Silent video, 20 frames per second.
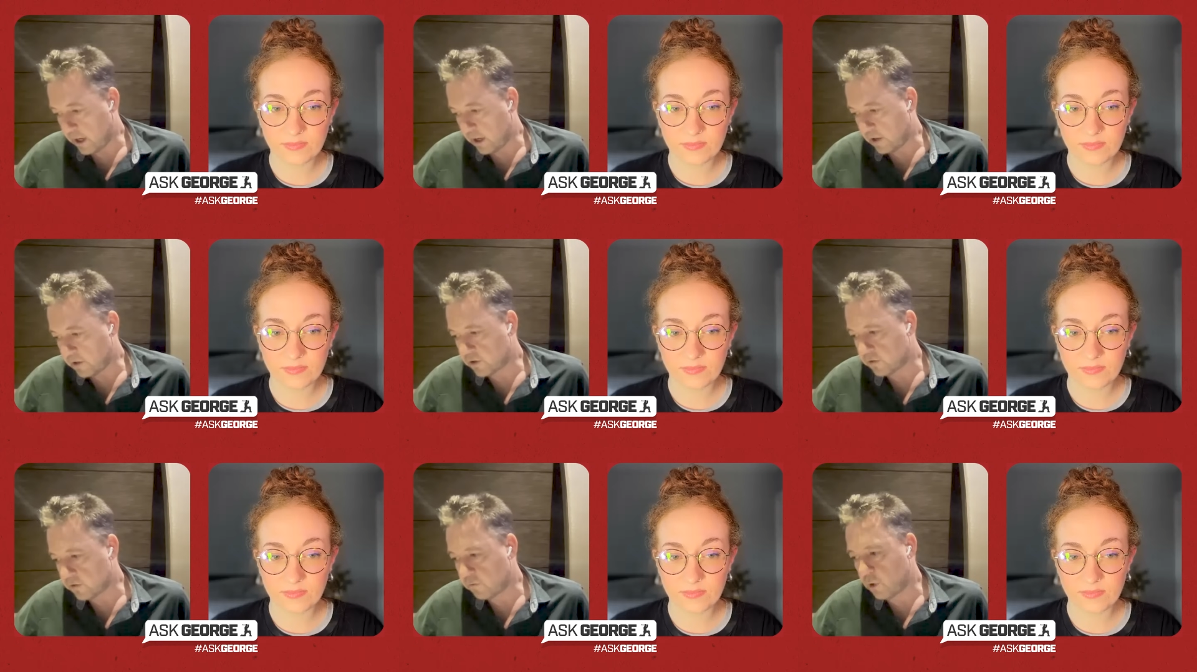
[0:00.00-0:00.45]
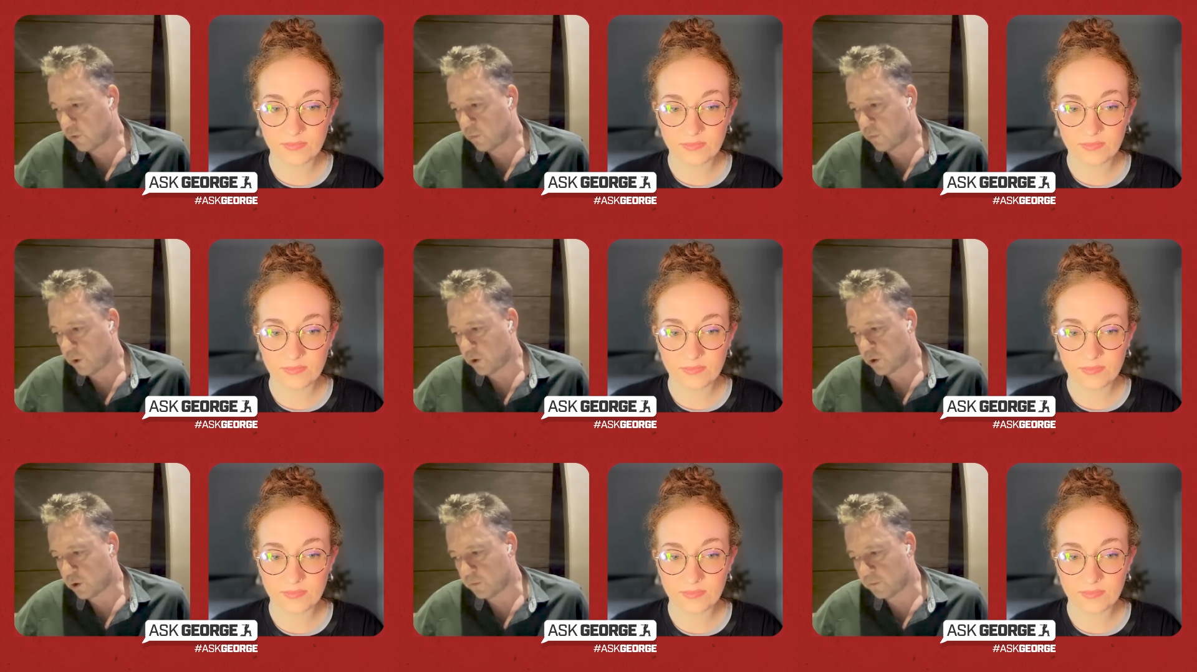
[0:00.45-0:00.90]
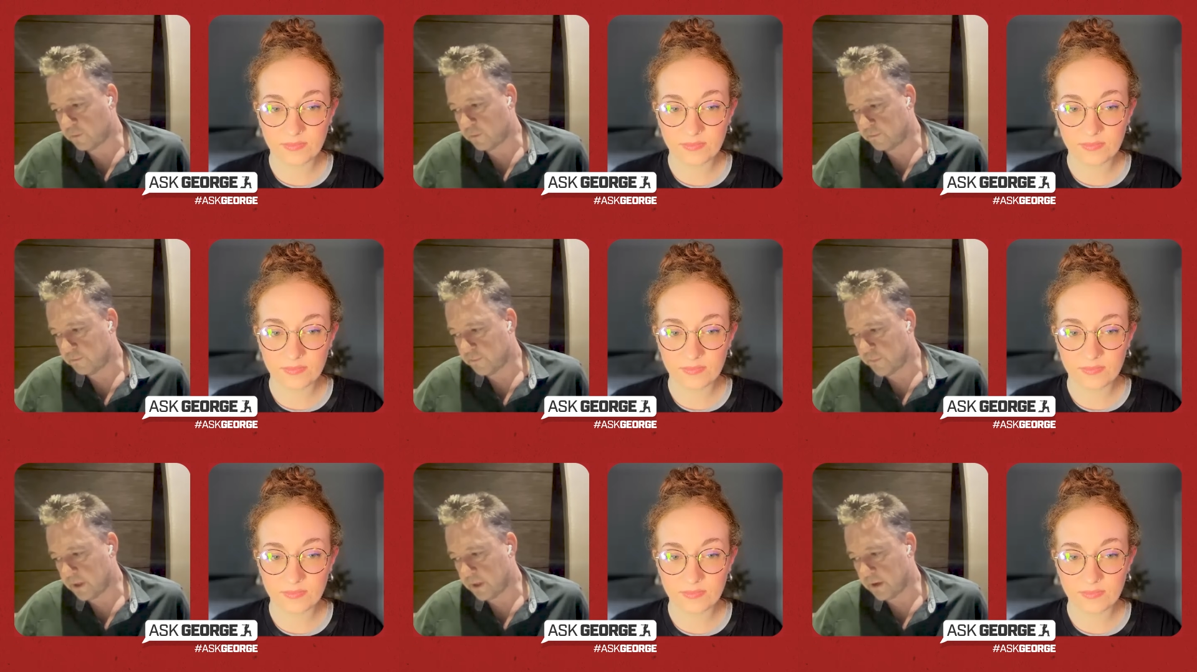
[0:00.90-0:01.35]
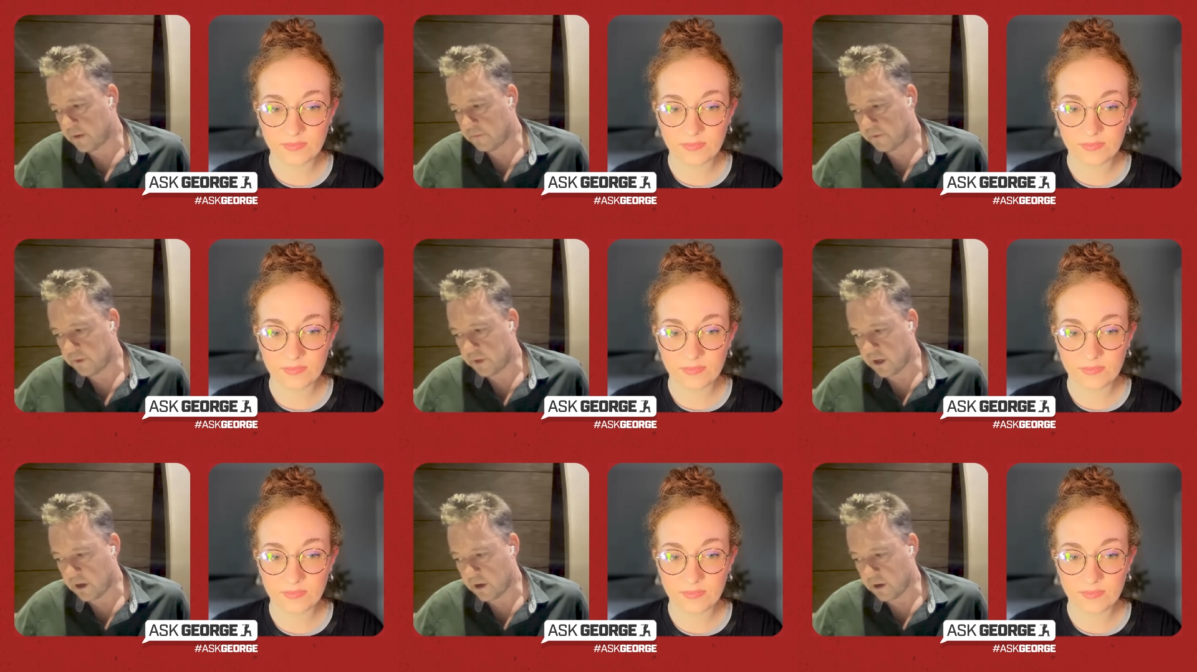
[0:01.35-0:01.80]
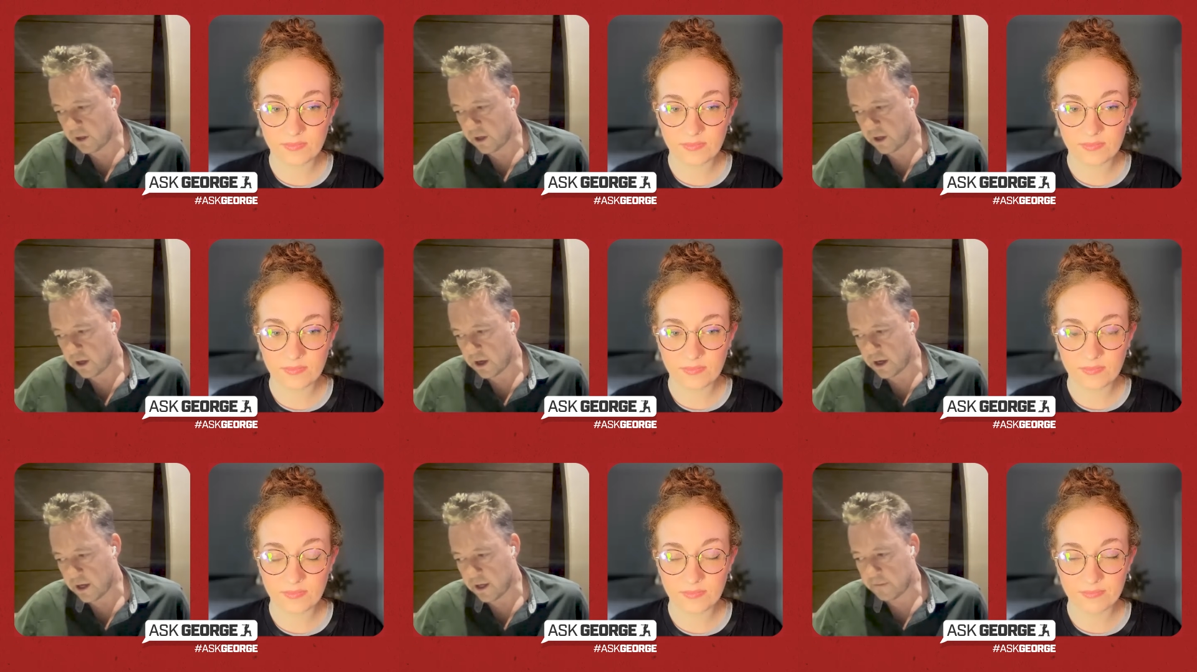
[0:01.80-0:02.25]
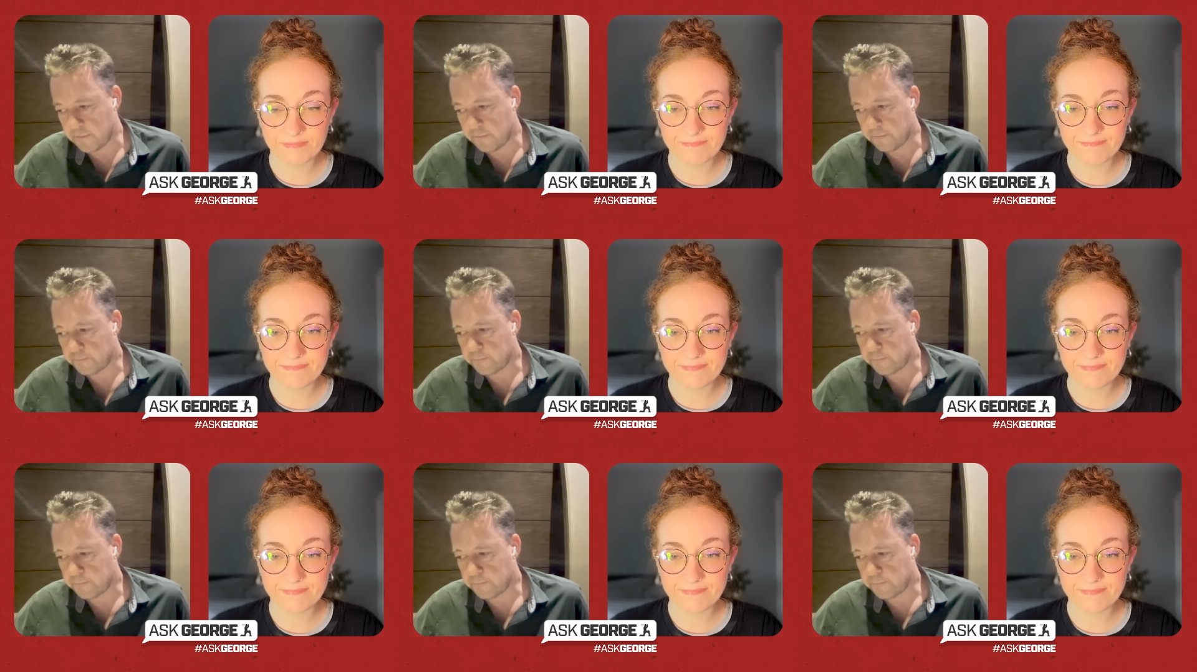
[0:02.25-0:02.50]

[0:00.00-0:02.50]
Speaker 1: close to rock bottom of the ODI